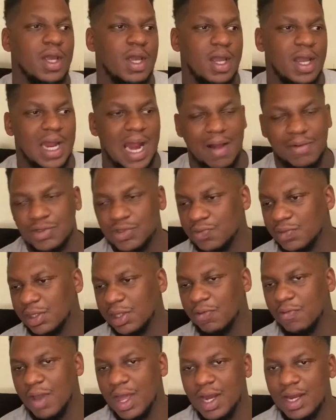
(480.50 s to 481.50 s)
And I was really
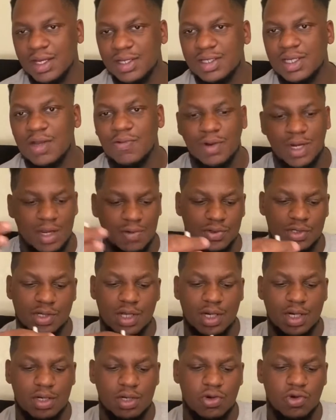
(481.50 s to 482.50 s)
ready to see what he was
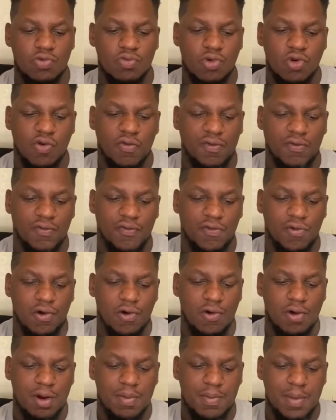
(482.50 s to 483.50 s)
going to do moving
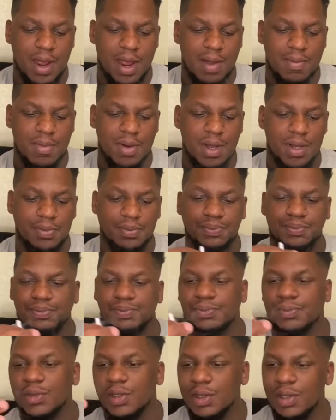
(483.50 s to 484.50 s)
forward, man. But
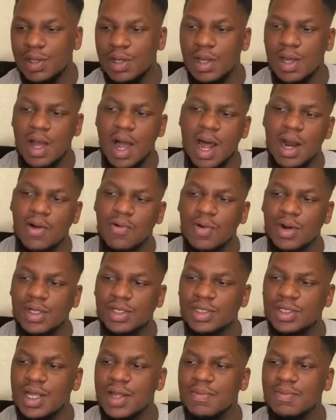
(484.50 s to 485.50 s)
I don't want to
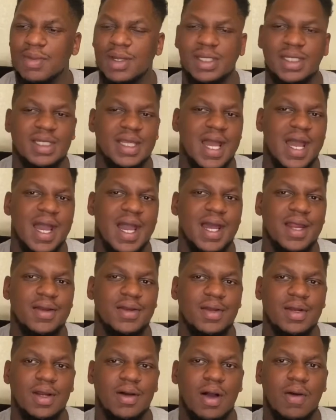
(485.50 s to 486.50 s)
sit and be sad. You
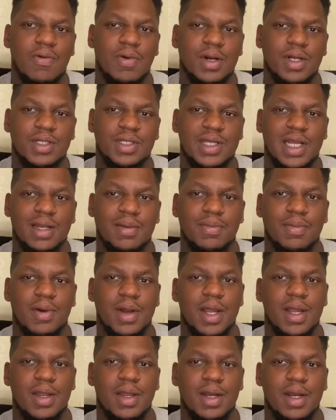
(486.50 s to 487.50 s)
know, I want to
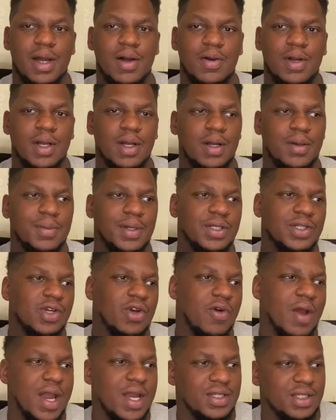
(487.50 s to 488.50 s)
celebrate. You know, it's
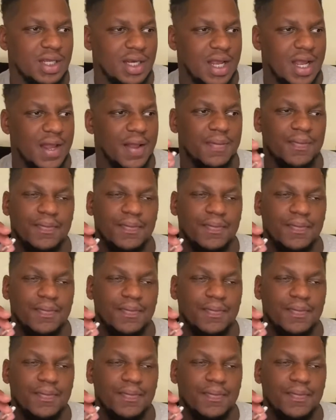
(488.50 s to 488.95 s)
crazy that